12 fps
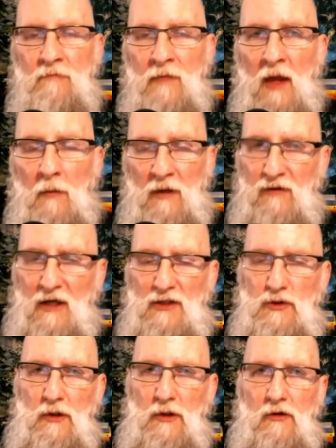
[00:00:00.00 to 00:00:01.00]
But if
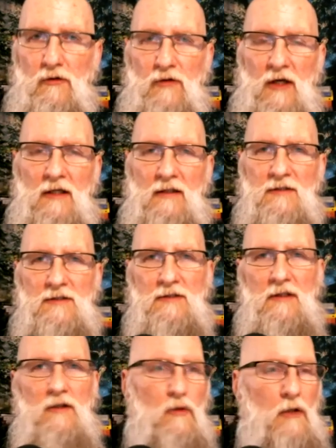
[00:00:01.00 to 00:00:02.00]
that's what your thing is,
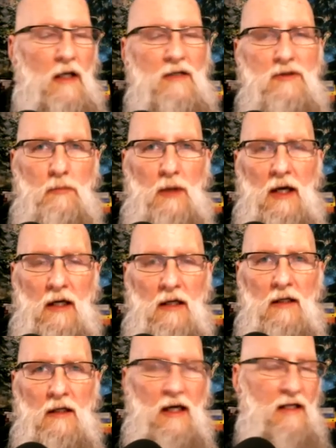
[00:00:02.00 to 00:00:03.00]
you like to
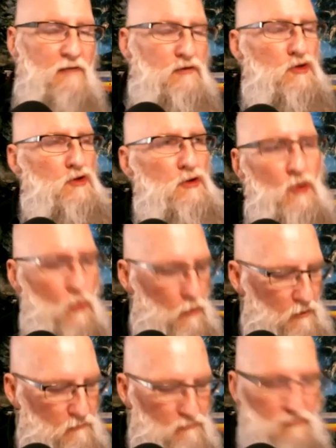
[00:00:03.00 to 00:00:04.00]
bake. And if you know what,
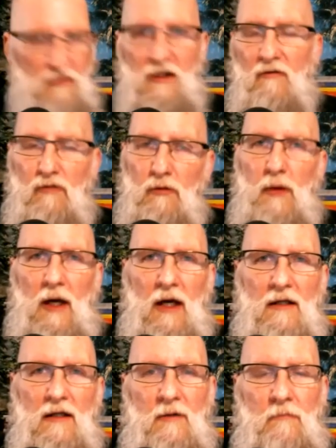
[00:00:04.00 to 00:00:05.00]
if you've never
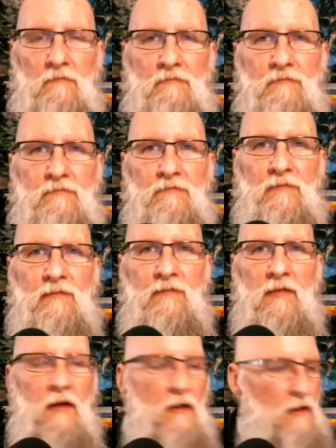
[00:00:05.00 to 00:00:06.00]
baked,
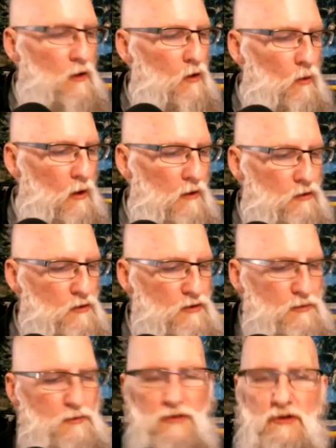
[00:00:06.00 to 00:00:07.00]
you know what,
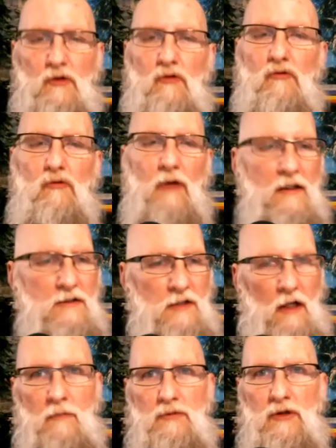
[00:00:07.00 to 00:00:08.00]
Christmas is a great time to